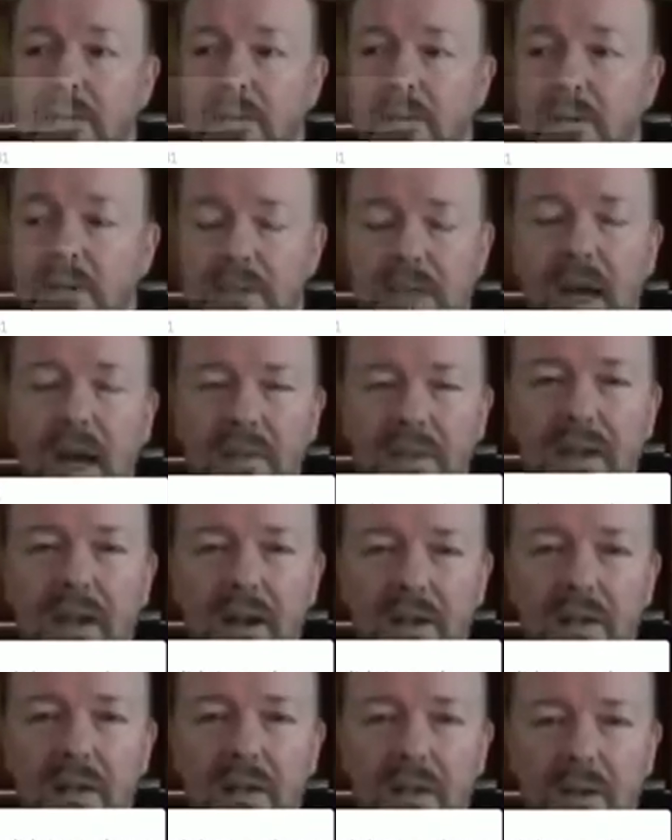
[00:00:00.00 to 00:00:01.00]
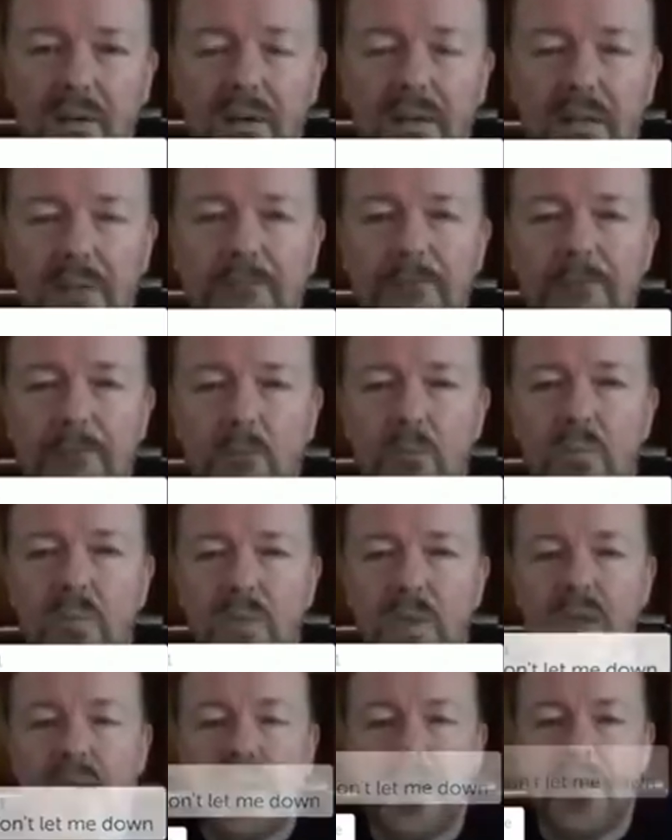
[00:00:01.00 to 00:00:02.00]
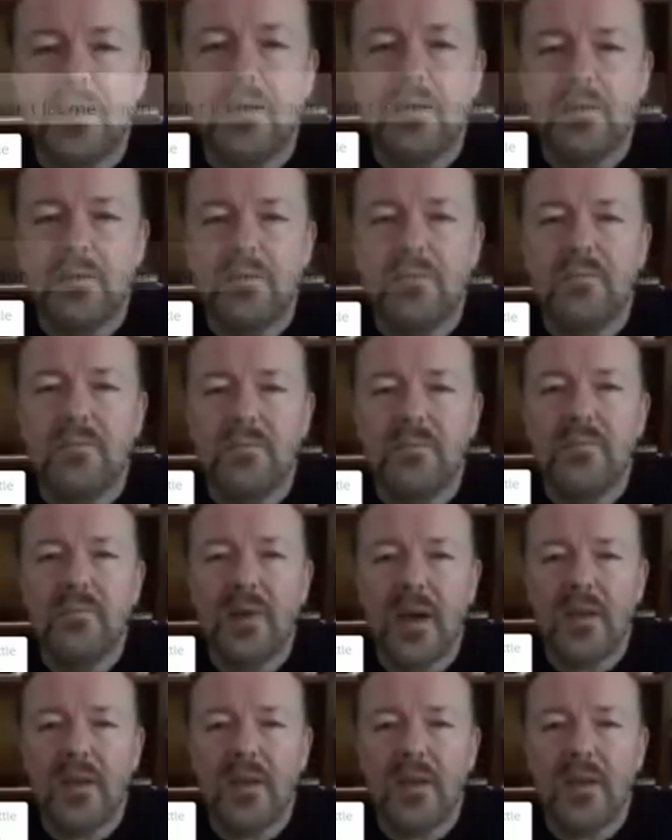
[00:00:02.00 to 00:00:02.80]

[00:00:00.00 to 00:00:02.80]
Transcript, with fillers: Yeah, I think I would do that one. I